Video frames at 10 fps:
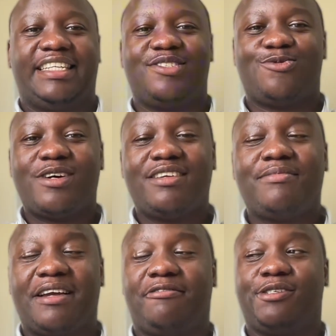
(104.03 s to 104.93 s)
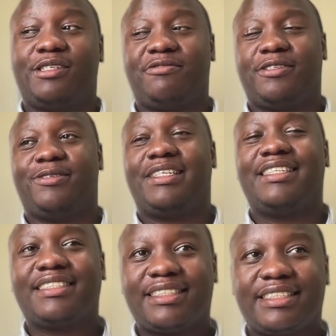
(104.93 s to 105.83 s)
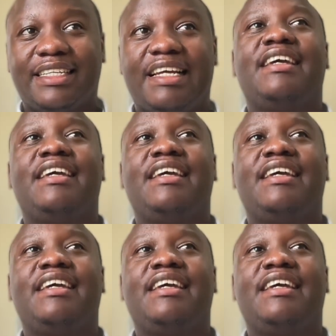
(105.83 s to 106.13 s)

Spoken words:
There's one by Fred Fielders,